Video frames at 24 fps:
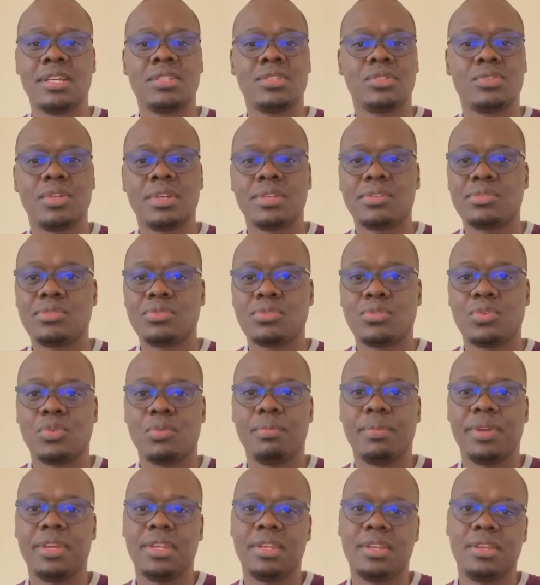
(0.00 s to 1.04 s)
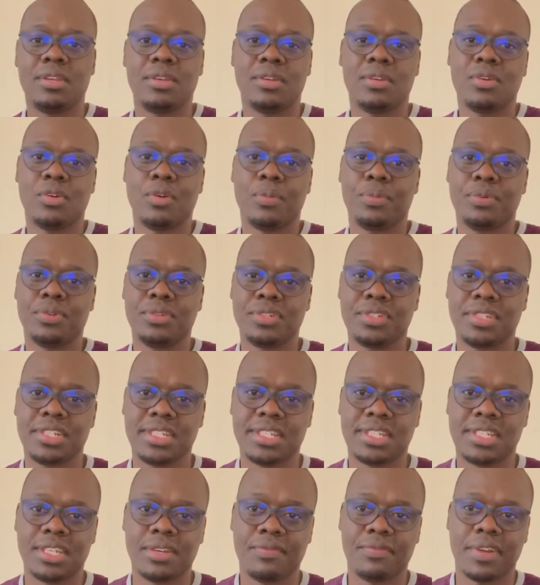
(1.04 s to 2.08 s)
There's so many
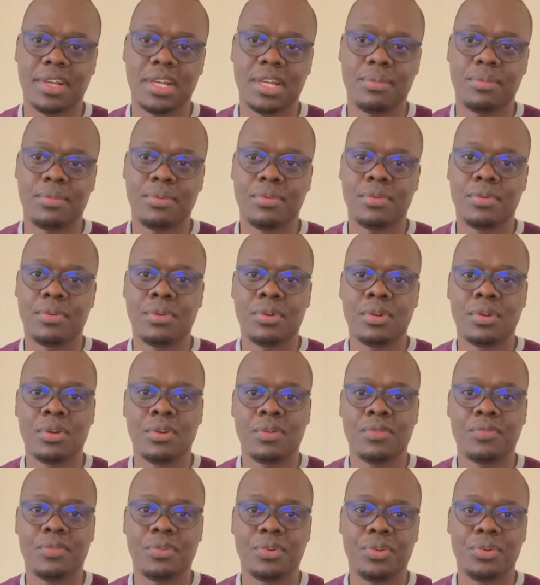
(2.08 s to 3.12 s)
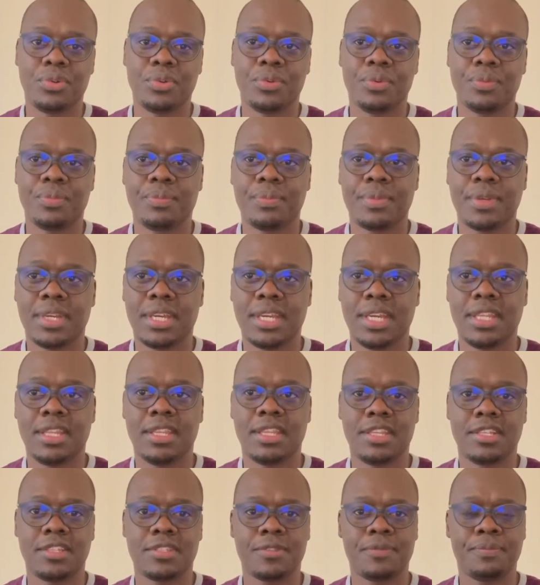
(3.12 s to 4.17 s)
opportunities available for you in
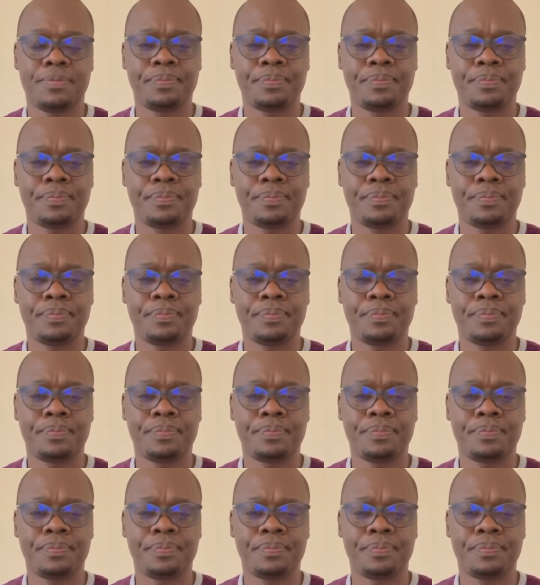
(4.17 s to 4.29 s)
this